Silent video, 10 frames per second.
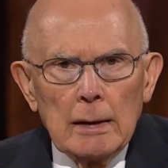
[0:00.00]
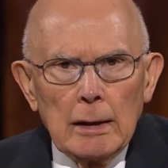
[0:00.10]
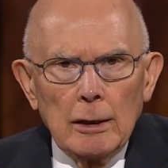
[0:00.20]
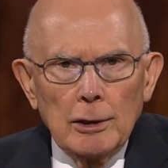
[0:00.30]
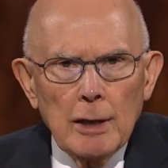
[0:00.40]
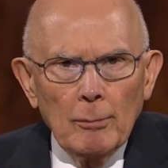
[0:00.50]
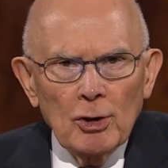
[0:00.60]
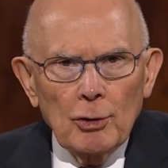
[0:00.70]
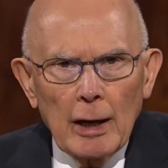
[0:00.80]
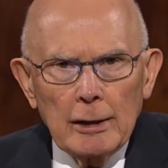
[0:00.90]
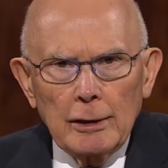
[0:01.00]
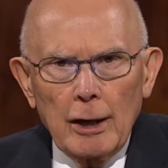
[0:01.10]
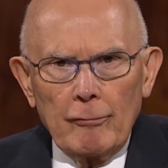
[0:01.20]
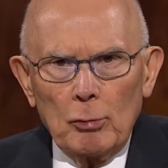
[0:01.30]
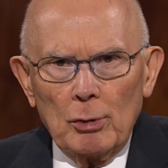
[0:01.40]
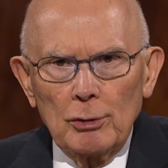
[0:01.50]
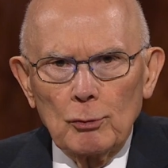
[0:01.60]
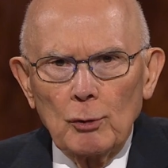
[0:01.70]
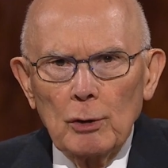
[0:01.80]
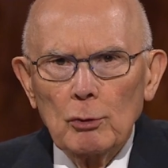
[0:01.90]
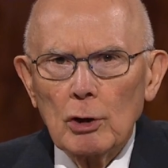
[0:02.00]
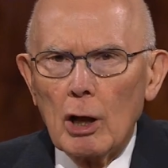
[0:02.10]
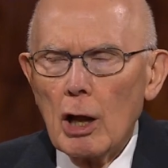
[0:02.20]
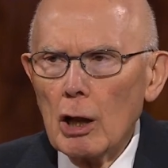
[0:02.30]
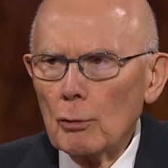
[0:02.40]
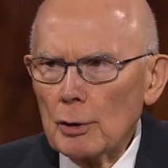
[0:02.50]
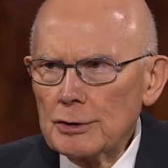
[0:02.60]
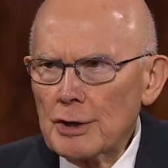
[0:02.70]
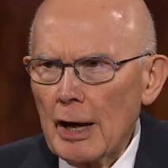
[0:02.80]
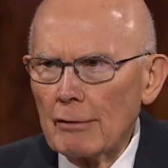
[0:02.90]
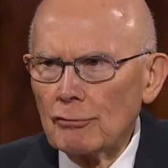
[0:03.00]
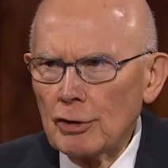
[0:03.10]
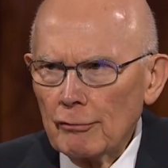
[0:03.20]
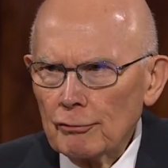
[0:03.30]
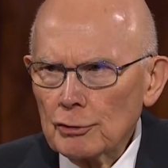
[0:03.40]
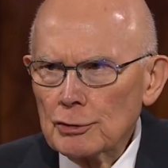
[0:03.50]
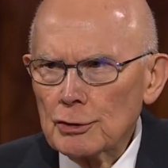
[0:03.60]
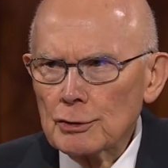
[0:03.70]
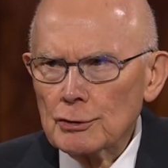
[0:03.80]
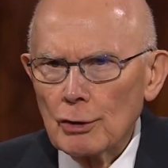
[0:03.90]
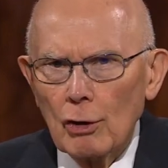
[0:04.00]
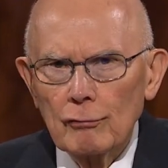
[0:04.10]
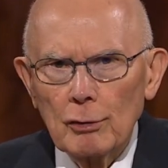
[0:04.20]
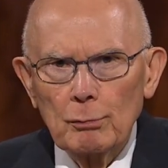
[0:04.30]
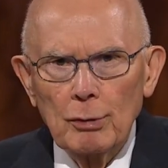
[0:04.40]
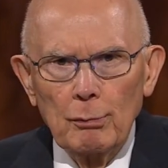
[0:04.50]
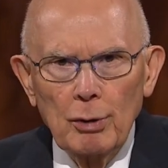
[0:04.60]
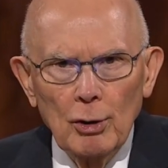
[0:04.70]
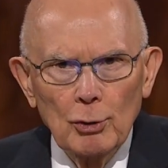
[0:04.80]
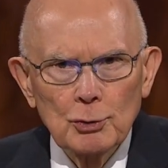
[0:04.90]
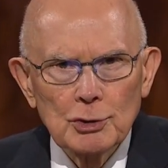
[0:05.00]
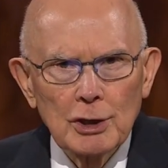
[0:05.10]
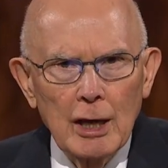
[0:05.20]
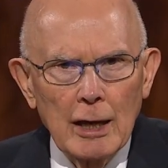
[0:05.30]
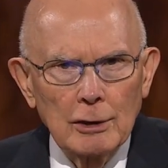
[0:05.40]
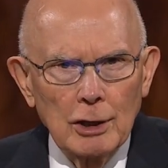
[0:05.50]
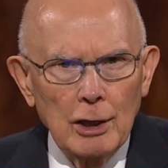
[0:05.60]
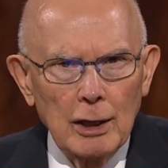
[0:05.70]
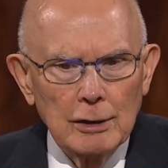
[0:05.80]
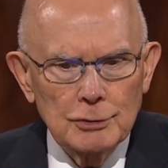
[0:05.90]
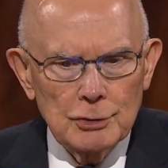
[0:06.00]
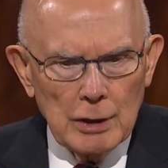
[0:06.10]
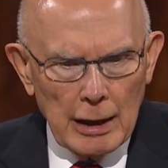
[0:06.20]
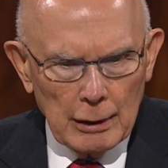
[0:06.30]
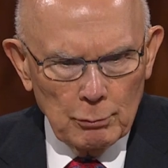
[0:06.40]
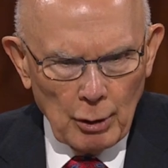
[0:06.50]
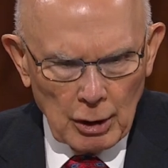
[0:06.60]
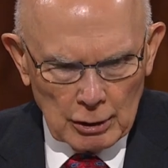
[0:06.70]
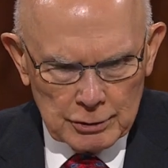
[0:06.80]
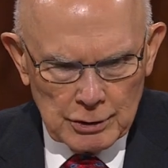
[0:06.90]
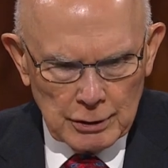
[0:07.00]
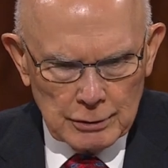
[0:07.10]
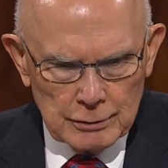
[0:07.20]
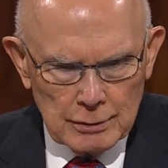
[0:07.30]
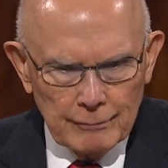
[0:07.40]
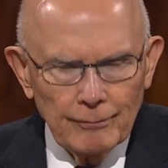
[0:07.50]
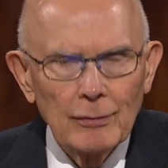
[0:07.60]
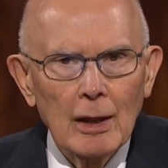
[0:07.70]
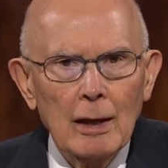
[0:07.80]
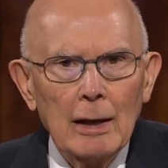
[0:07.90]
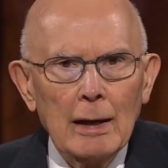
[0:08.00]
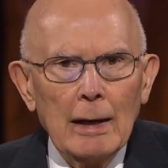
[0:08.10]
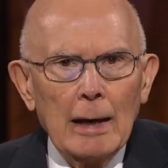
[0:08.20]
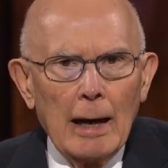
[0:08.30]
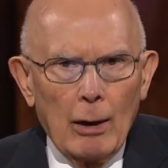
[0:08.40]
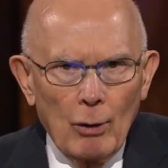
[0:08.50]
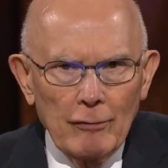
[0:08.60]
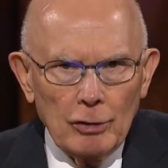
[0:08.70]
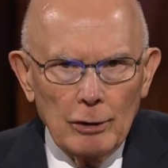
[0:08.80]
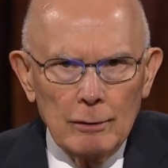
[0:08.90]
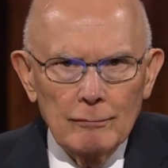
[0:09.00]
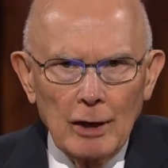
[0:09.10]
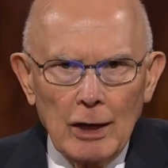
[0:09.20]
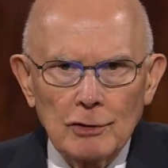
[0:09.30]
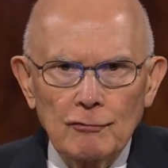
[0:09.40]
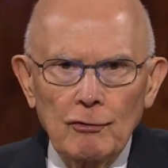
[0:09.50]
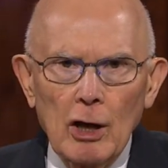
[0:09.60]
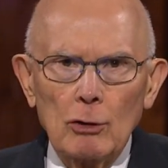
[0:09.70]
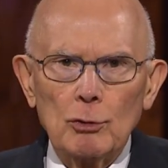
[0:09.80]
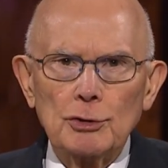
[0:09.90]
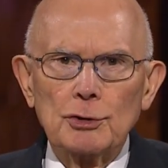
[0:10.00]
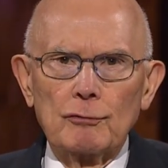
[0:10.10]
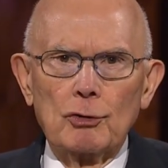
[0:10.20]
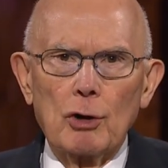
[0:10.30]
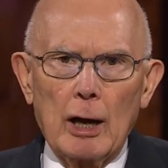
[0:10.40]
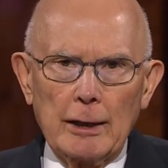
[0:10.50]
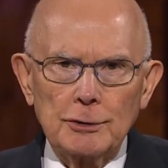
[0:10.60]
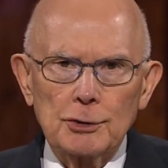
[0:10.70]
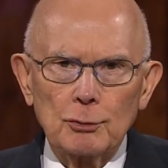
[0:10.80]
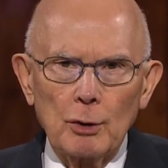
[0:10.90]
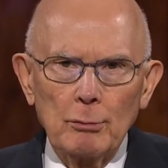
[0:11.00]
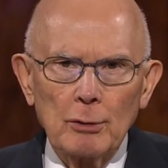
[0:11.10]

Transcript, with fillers: In a democratic government, we will always have differences over proposed candidates and policies. However, as followers of Christ, we